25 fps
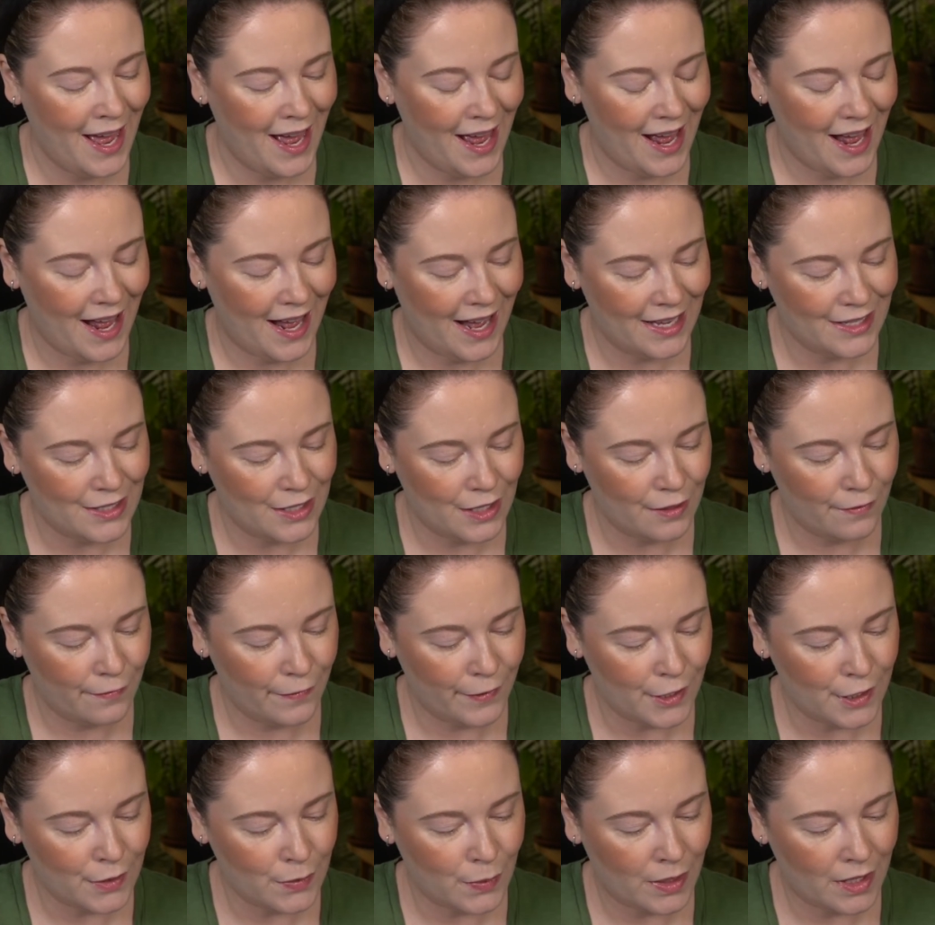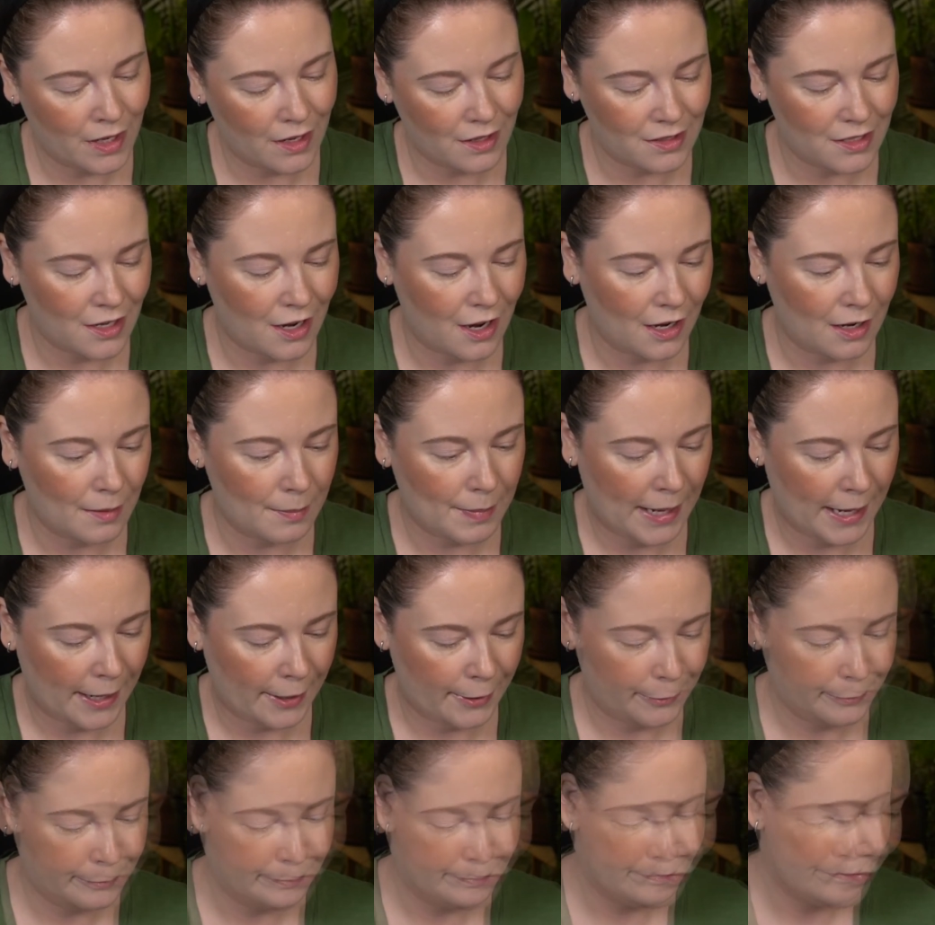Uh, so the first one I'll talk
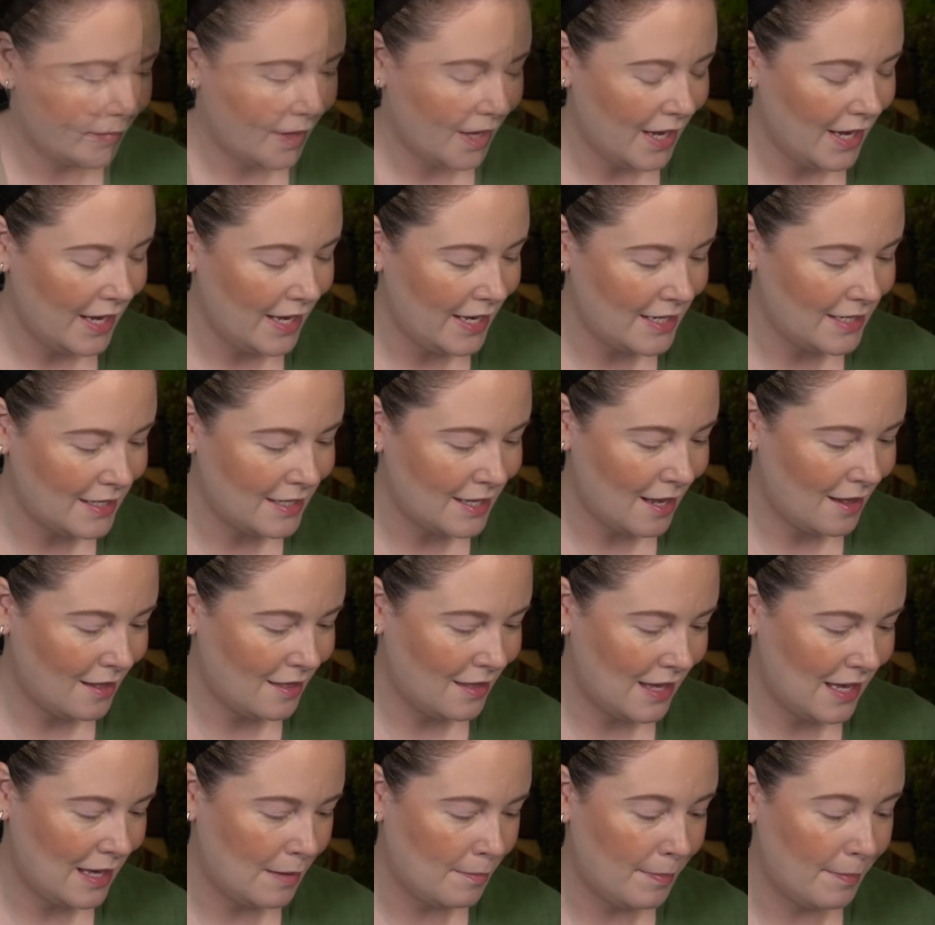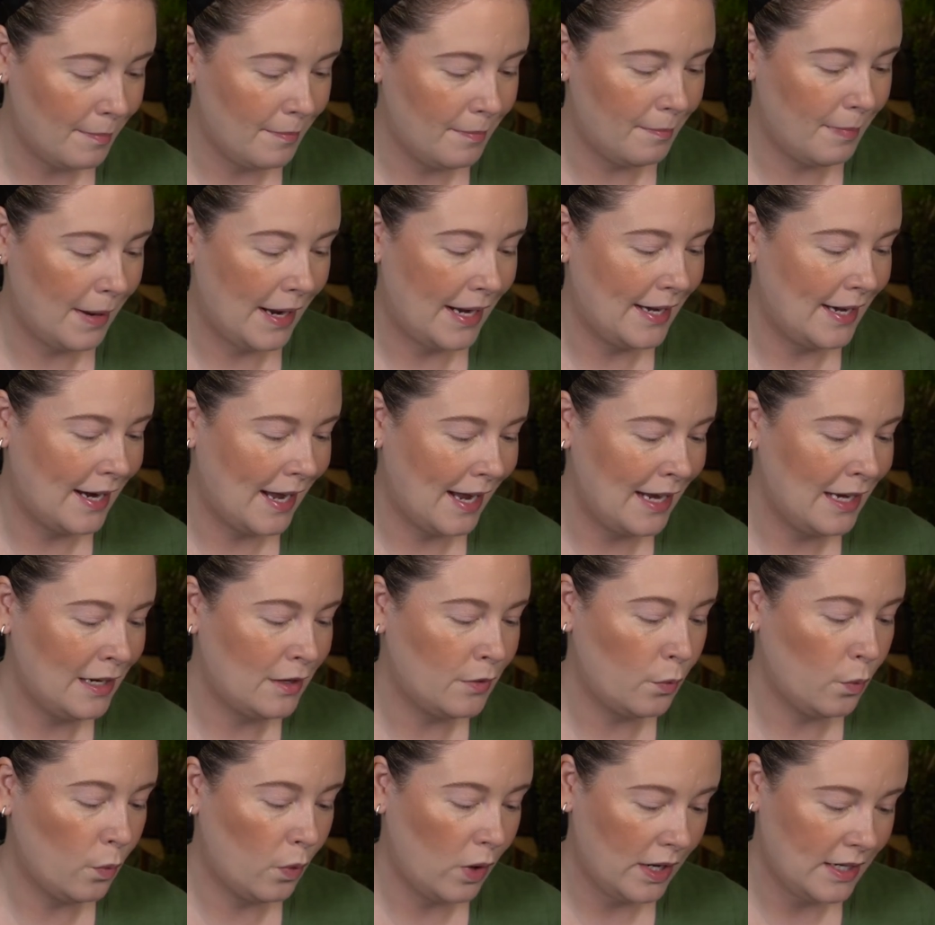about is the By
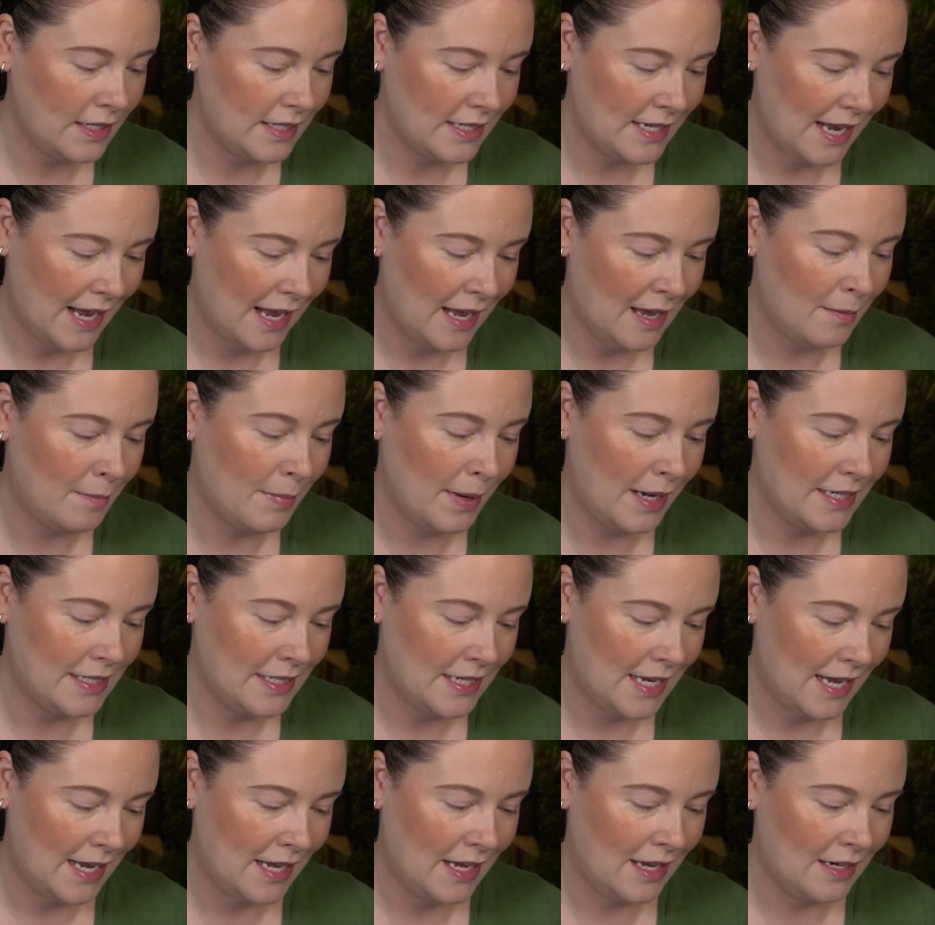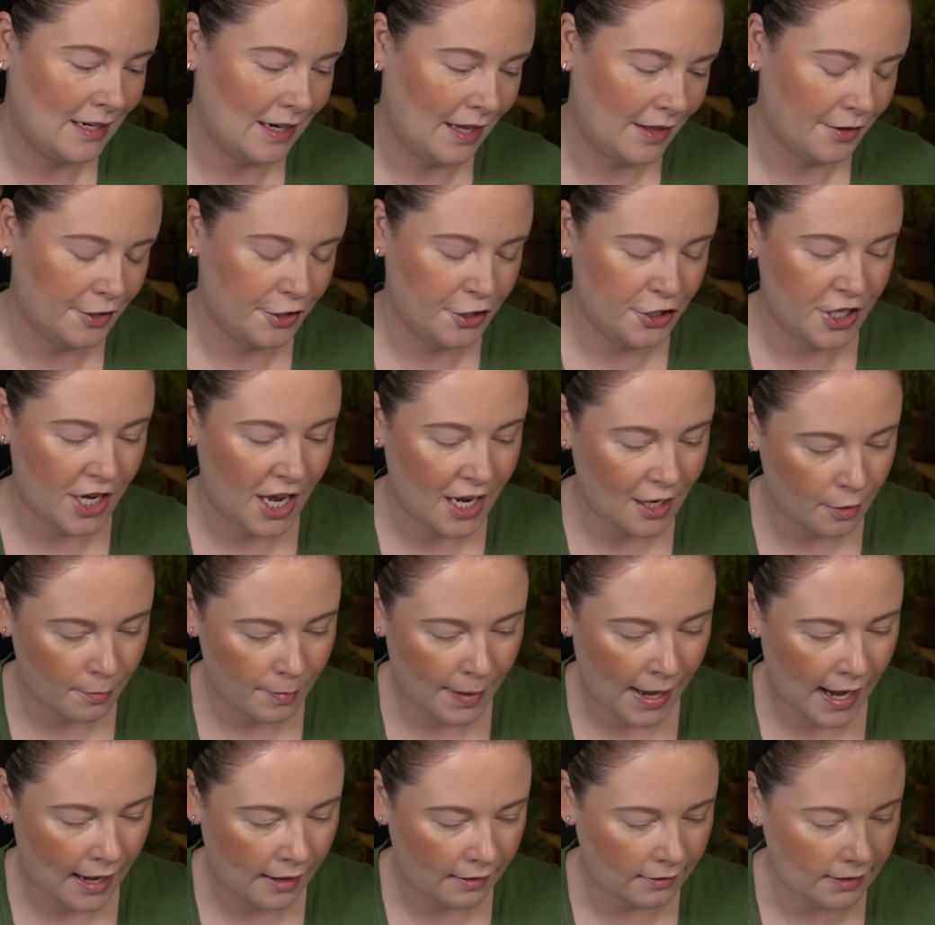Night One Day, By Day Another Shadow
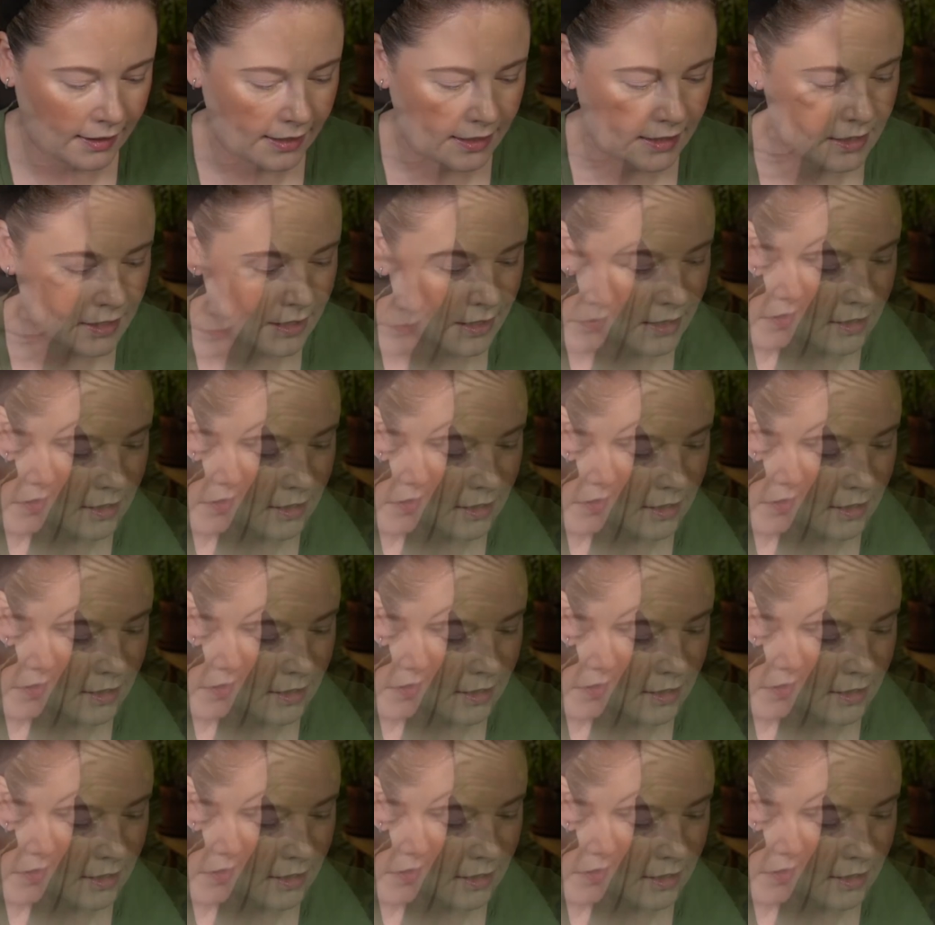Palette.